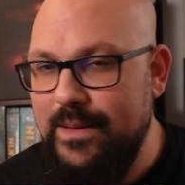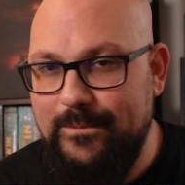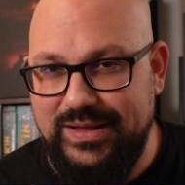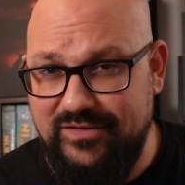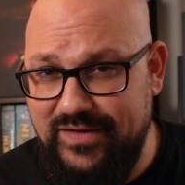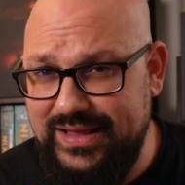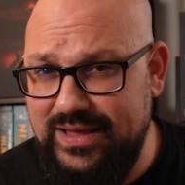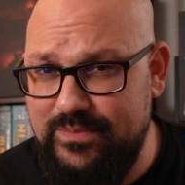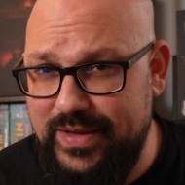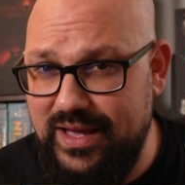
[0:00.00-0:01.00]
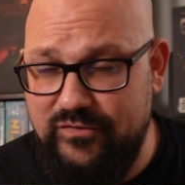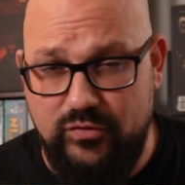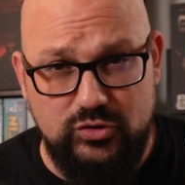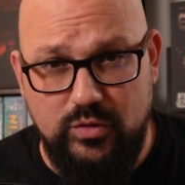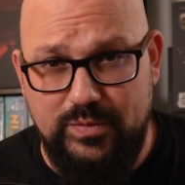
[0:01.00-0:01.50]
but Divide Impera
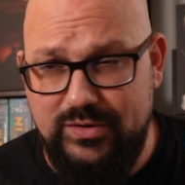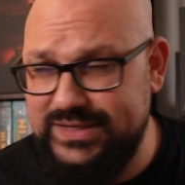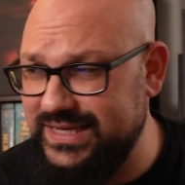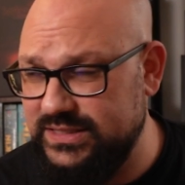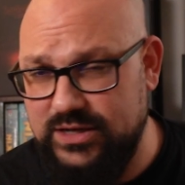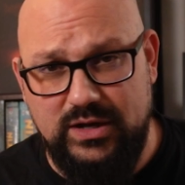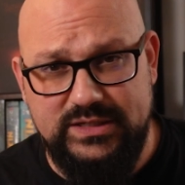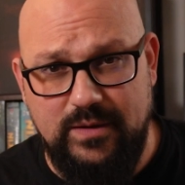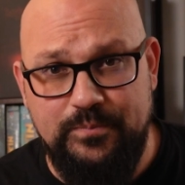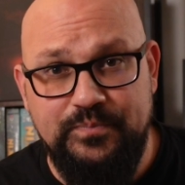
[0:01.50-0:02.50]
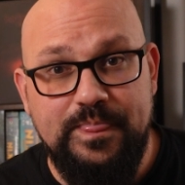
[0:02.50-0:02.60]
for 2 players is awesome.